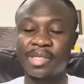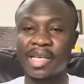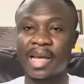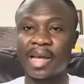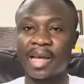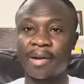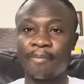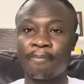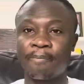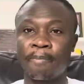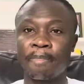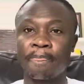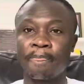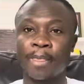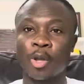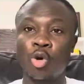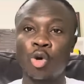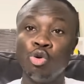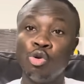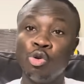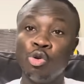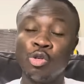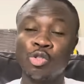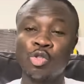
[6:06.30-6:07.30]
and
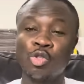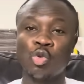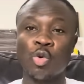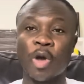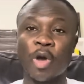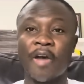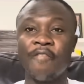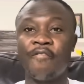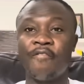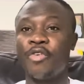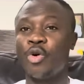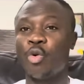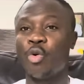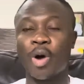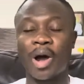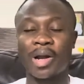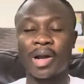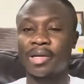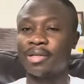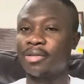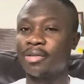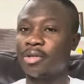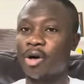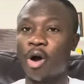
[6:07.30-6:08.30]
kudos to
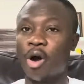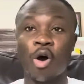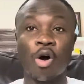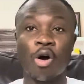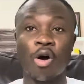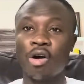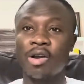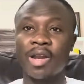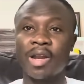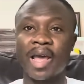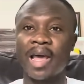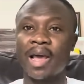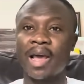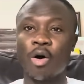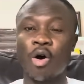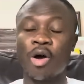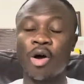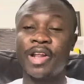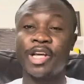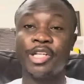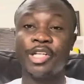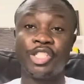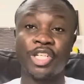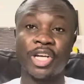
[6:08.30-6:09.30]
everyone, all
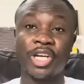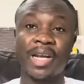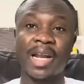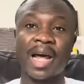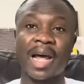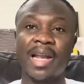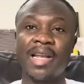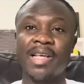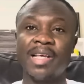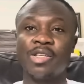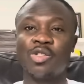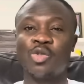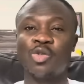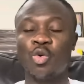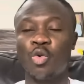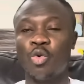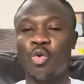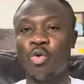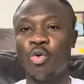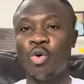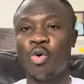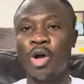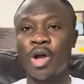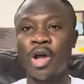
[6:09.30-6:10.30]
the journalists
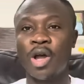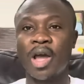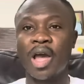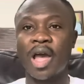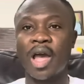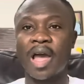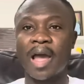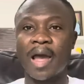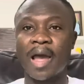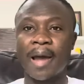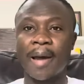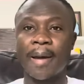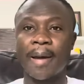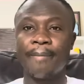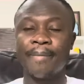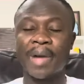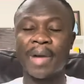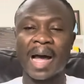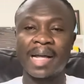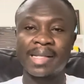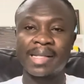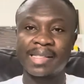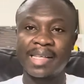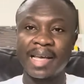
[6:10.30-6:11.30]
who
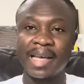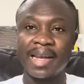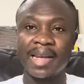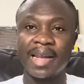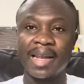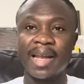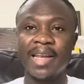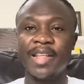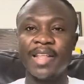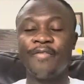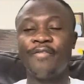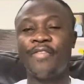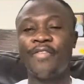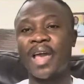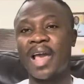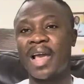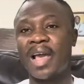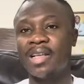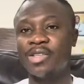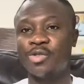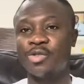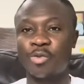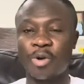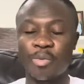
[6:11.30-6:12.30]
attended
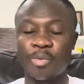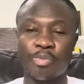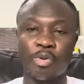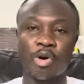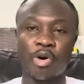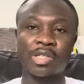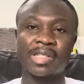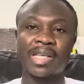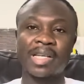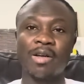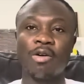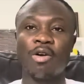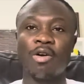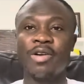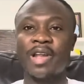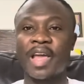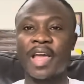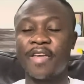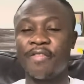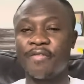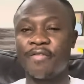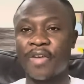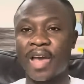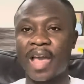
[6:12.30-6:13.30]
events, reported on the
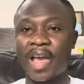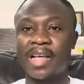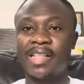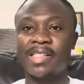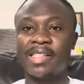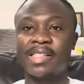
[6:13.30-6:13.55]
events,